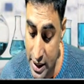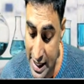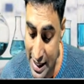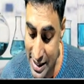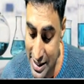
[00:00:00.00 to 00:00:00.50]

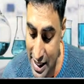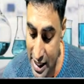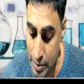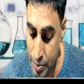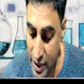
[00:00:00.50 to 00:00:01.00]
catalysts
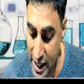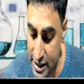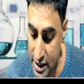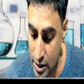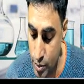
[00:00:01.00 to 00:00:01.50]
like
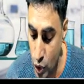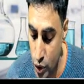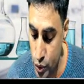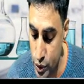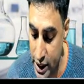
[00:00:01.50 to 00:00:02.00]
platinum or
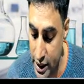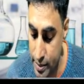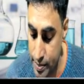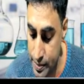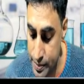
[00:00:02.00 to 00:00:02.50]

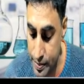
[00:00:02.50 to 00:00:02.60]
ruthenium.